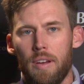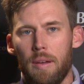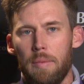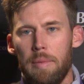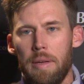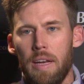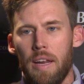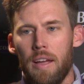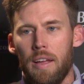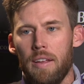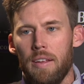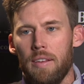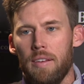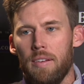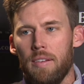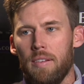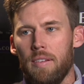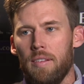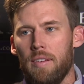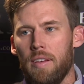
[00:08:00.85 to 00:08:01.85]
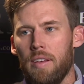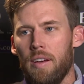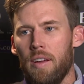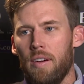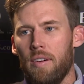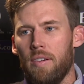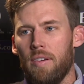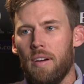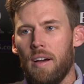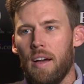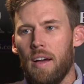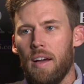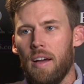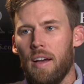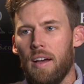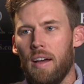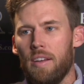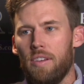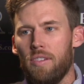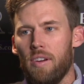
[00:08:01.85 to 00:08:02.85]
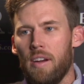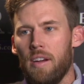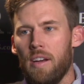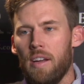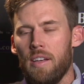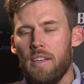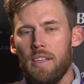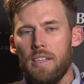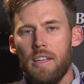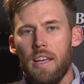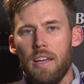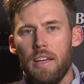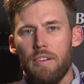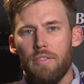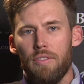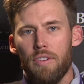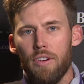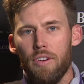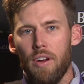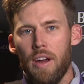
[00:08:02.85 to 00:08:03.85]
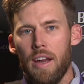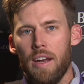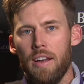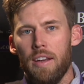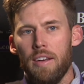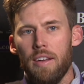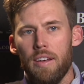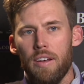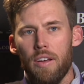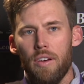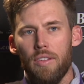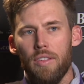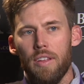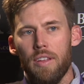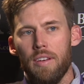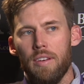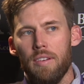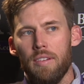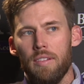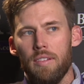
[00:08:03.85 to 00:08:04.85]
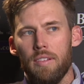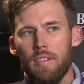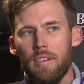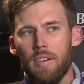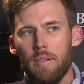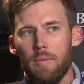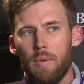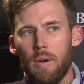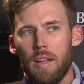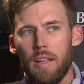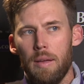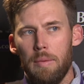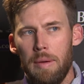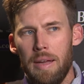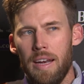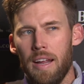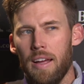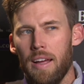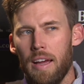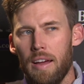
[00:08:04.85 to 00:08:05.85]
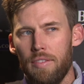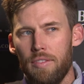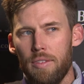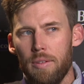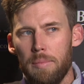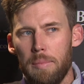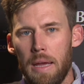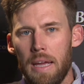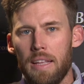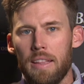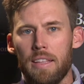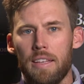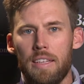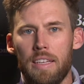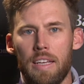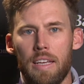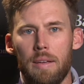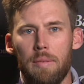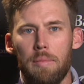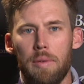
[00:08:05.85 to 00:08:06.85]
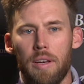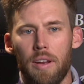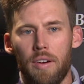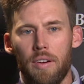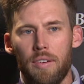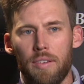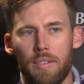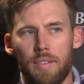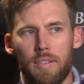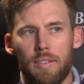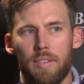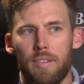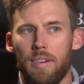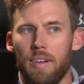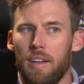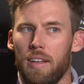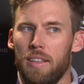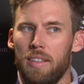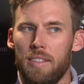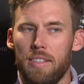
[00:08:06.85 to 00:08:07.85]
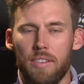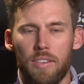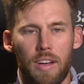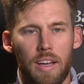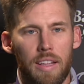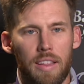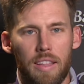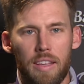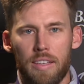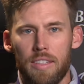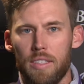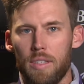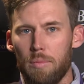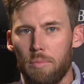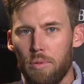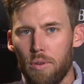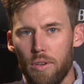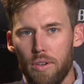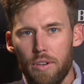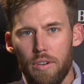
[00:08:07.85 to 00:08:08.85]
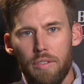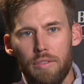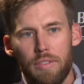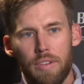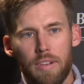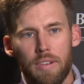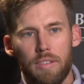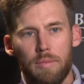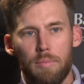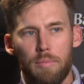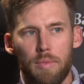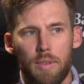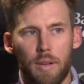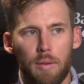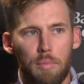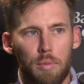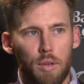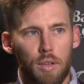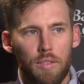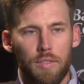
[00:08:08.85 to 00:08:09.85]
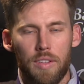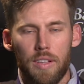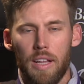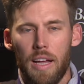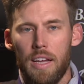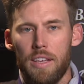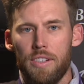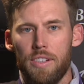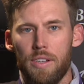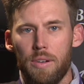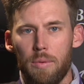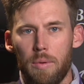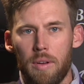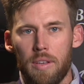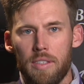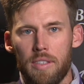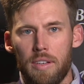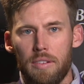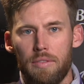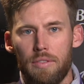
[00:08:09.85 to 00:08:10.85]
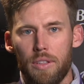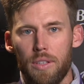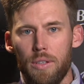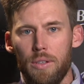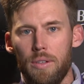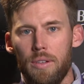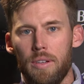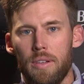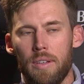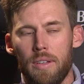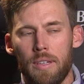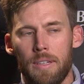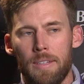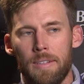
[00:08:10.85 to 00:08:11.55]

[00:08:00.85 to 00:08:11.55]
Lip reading: I mean, I try not to take it for granted and know that, you know, while I may not have to make the team, you know, I still had things to prove and, you know, prove that last year wasn't a fluke.